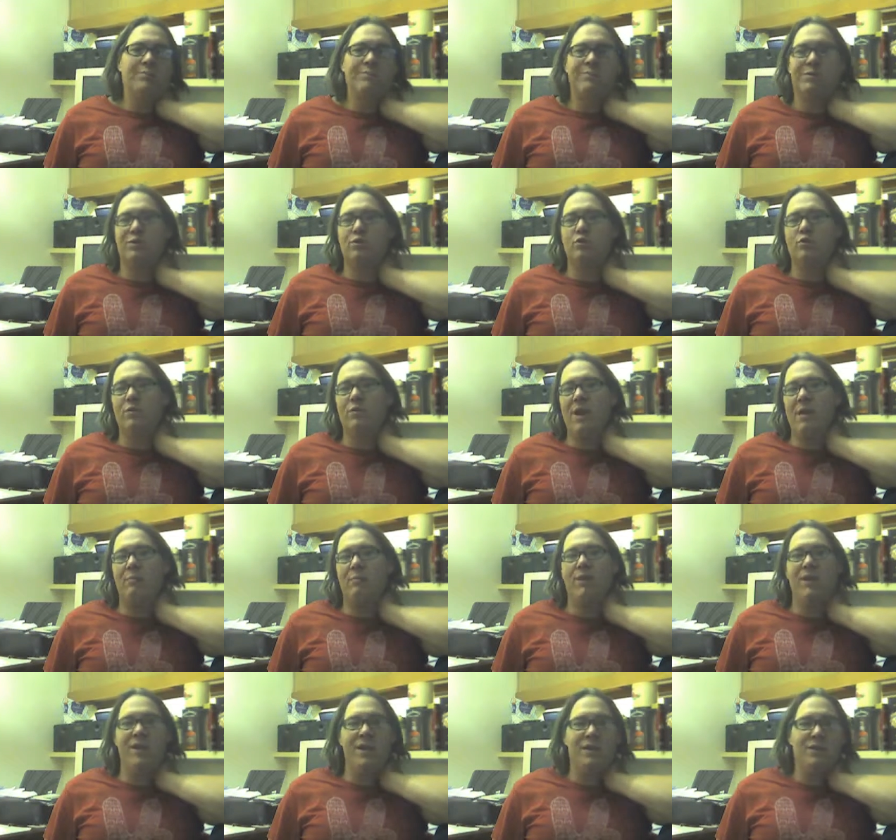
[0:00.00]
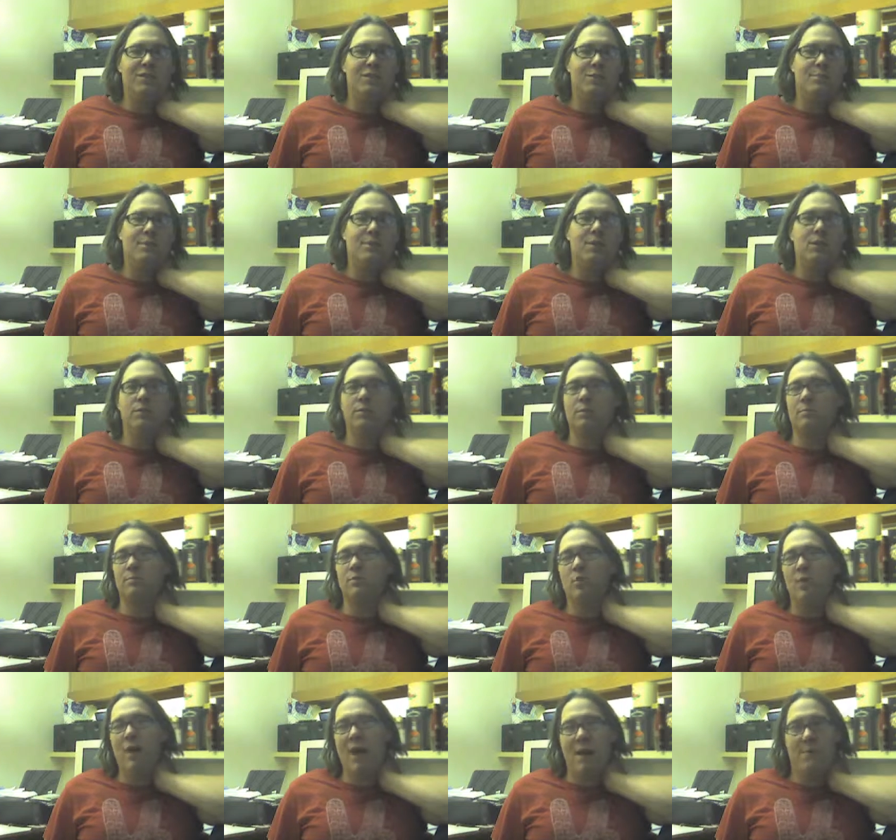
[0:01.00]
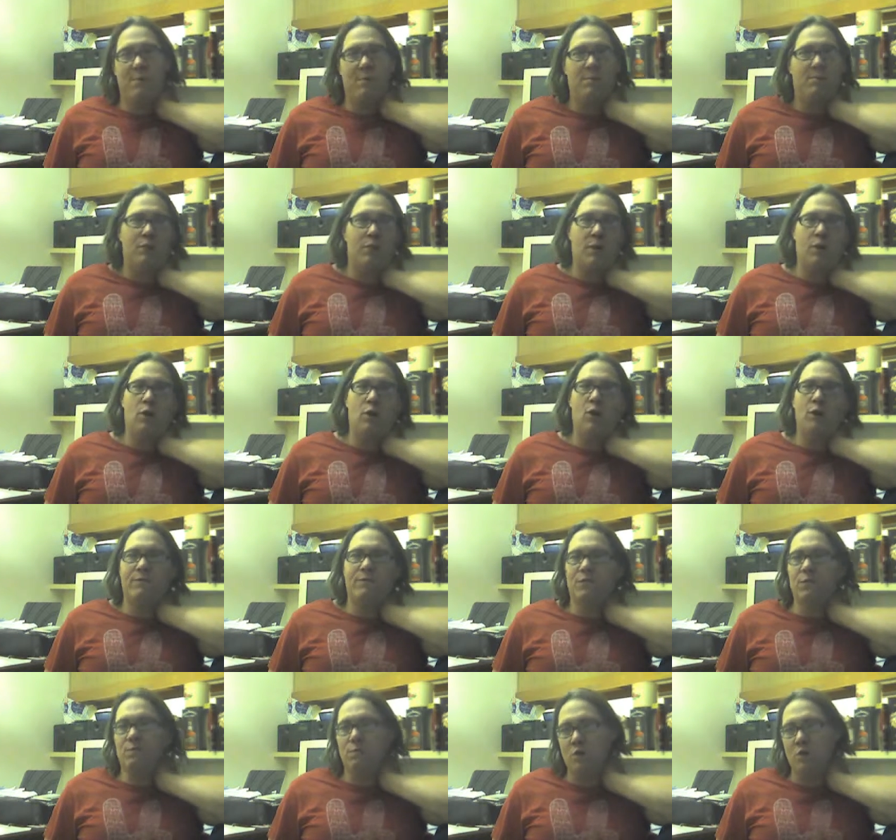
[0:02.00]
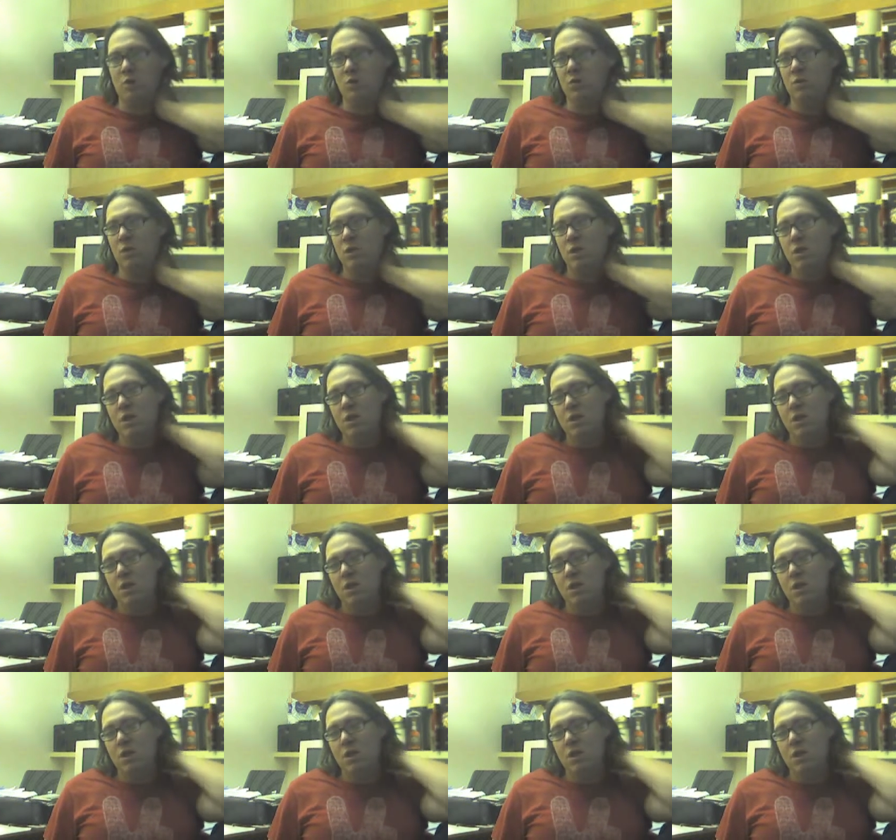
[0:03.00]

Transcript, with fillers: I'm just too damn lazy because I'm so happy playing Harvest Moon.